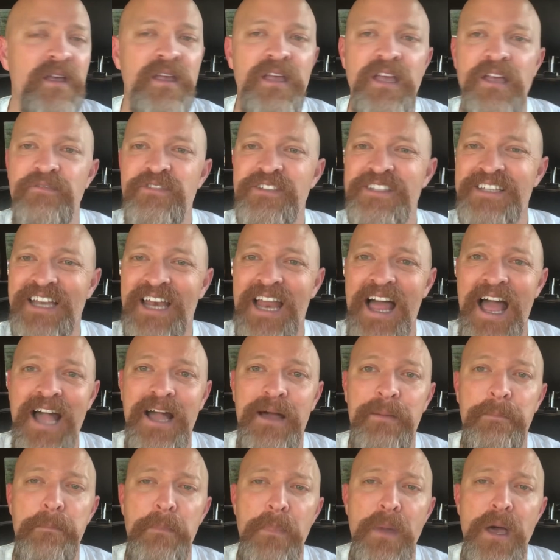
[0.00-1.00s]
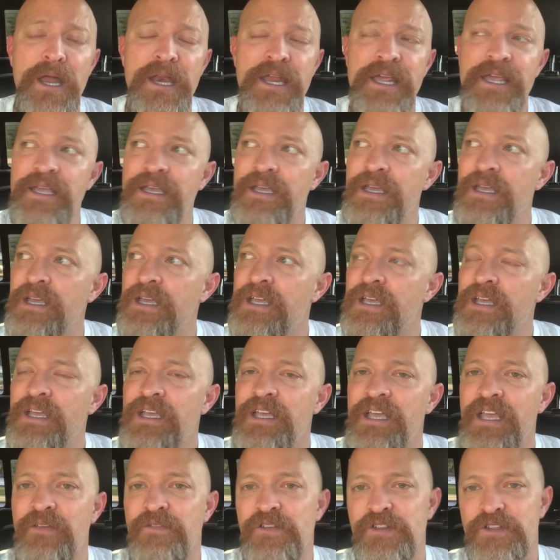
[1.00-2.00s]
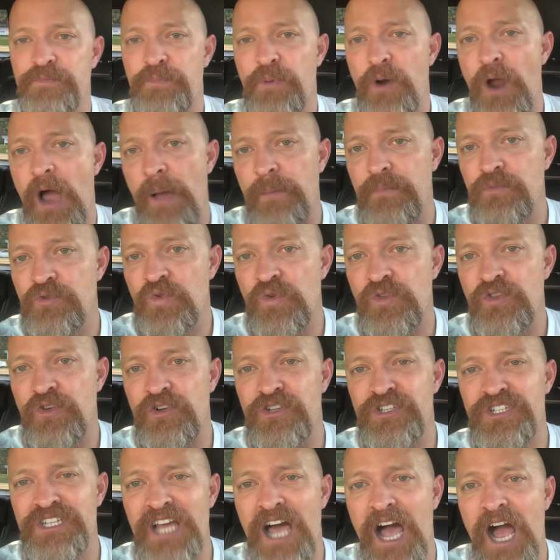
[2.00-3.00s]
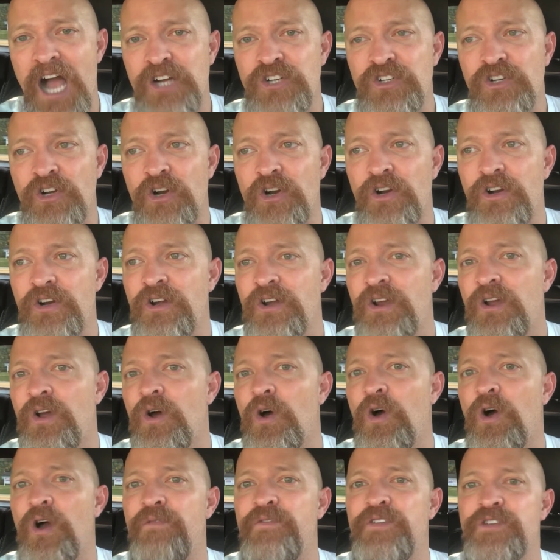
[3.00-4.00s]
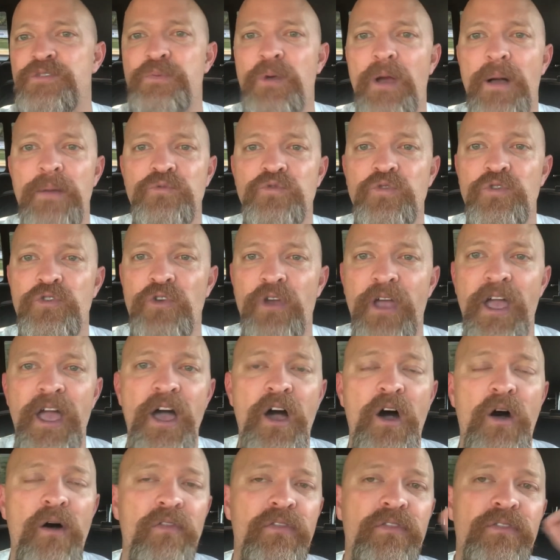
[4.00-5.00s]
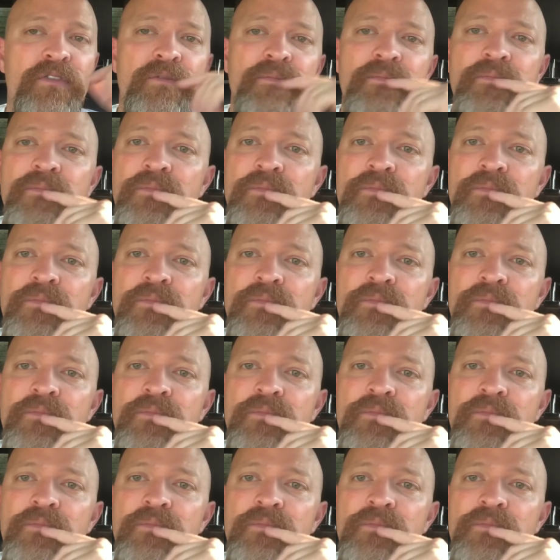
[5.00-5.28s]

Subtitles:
if it's a lack of money, if it's problems with your doctor, or if it's problems with your health.